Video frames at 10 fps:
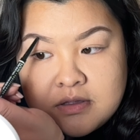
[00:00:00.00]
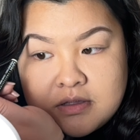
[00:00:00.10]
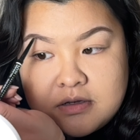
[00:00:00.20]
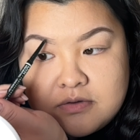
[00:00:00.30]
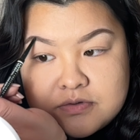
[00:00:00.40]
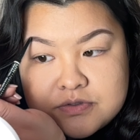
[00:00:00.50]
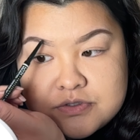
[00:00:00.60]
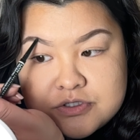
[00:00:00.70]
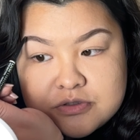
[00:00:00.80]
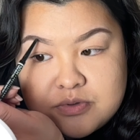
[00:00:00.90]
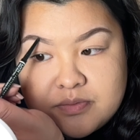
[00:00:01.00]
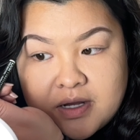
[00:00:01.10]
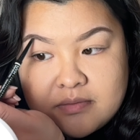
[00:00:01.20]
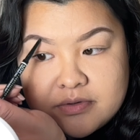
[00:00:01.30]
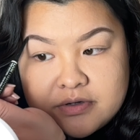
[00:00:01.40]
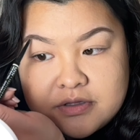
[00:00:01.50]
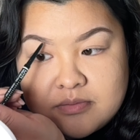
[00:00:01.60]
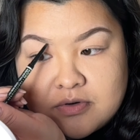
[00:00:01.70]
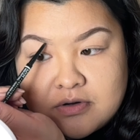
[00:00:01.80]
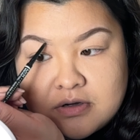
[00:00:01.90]
And it was super popular at the
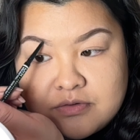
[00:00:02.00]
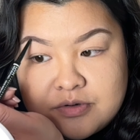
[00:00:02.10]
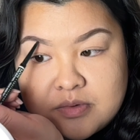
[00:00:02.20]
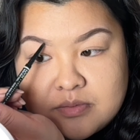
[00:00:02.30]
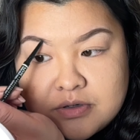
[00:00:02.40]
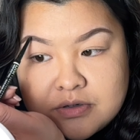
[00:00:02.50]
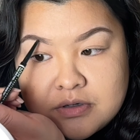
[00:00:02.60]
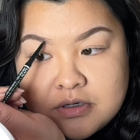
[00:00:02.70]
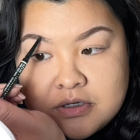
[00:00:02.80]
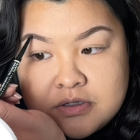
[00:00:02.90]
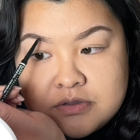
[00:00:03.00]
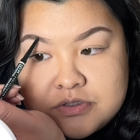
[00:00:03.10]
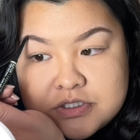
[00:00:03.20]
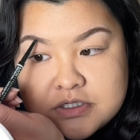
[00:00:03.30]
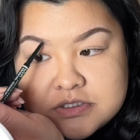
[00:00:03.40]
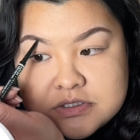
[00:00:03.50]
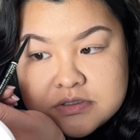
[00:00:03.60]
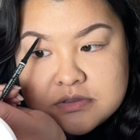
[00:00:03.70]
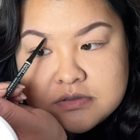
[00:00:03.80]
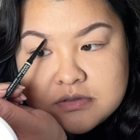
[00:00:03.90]
mall. I remember just
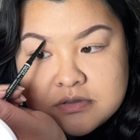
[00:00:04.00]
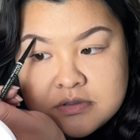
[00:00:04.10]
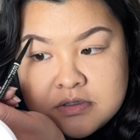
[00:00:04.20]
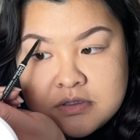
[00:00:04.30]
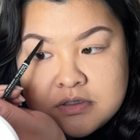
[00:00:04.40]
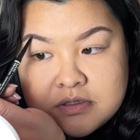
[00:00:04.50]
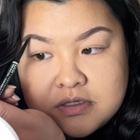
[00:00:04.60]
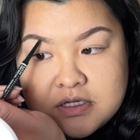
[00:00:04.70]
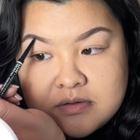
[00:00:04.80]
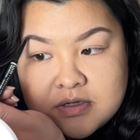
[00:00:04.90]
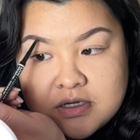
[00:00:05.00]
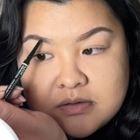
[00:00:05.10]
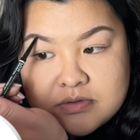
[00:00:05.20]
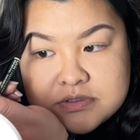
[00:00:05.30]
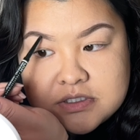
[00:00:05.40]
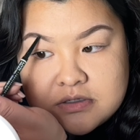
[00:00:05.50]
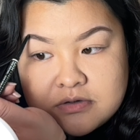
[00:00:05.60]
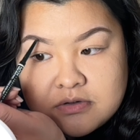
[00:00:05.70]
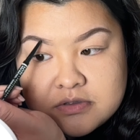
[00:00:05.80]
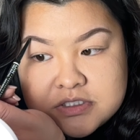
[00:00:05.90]
getting my eyebrows done
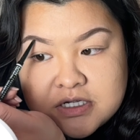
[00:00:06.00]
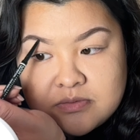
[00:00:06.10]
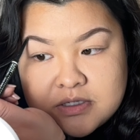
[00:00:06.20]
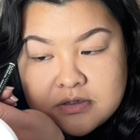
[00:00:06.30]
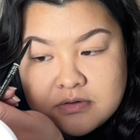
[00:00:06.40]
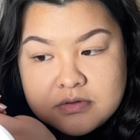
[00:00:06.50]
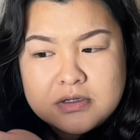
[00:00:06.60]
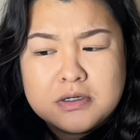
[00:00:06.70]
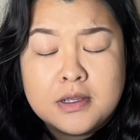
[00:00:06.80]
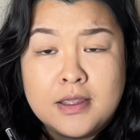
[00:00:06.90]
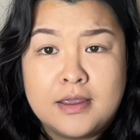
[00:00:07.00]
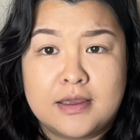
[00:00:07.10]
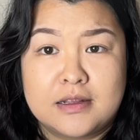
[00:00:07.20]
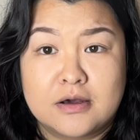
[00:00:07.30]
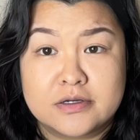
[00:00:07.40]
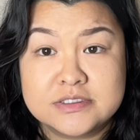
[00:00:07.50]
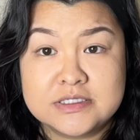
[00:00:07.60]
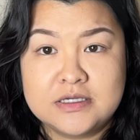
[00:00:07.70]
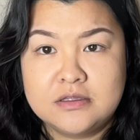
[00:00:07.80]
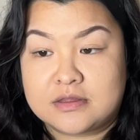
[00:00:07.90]
all the time when I go there. And
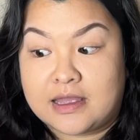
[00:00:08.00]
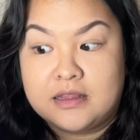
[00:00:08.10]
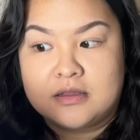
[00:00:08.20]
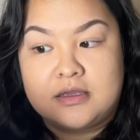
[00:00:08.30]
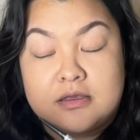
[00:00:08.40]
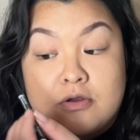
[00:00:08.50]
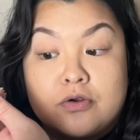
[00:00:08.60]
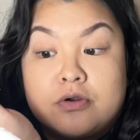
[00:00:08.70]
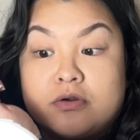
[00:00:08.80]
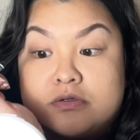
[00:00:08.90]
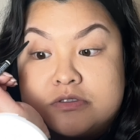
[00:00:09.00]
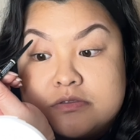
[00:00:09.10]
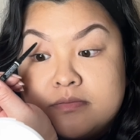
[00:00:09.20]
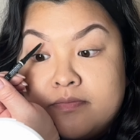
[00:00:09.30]
honestly, that like hurts.